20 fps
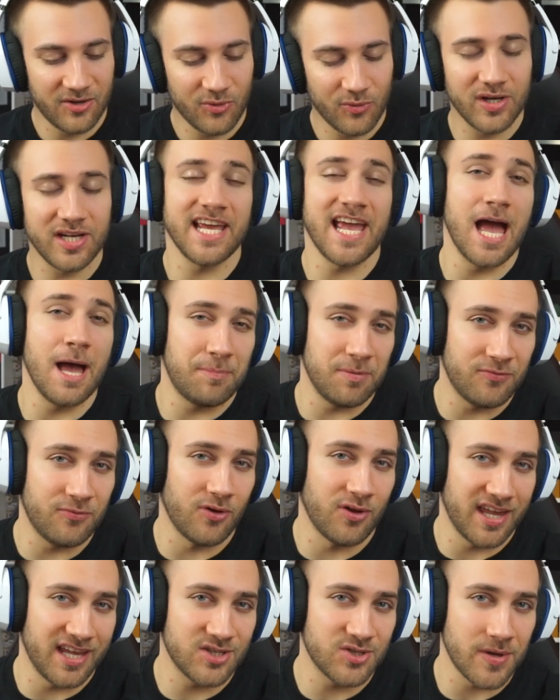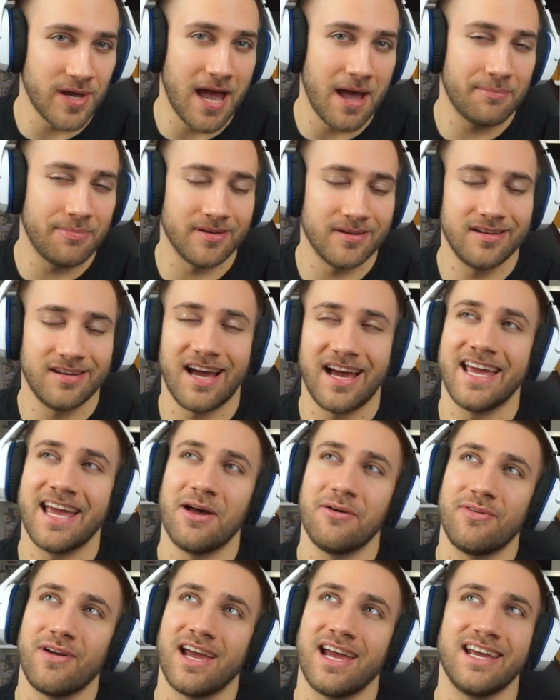really happy for that to happen. I
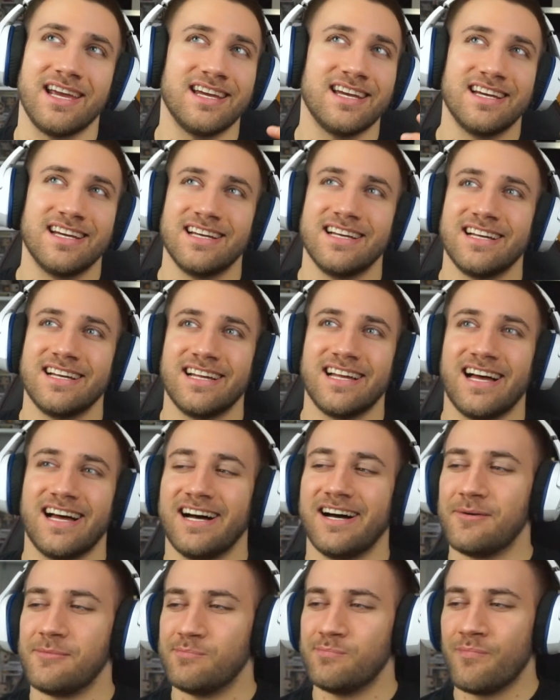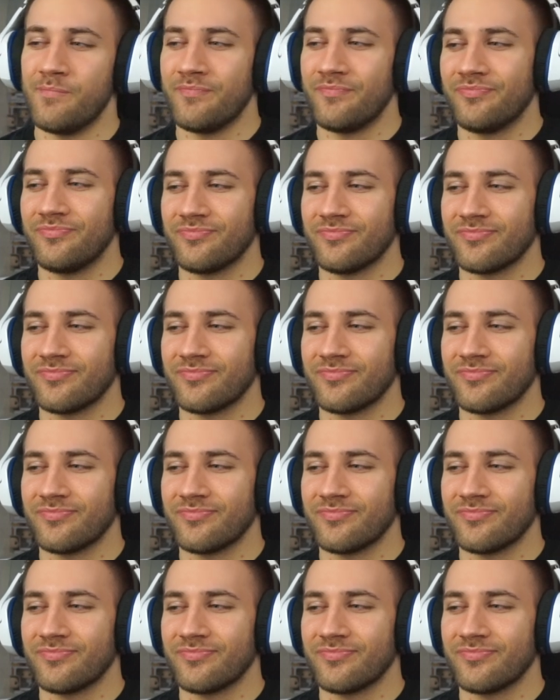have a, um,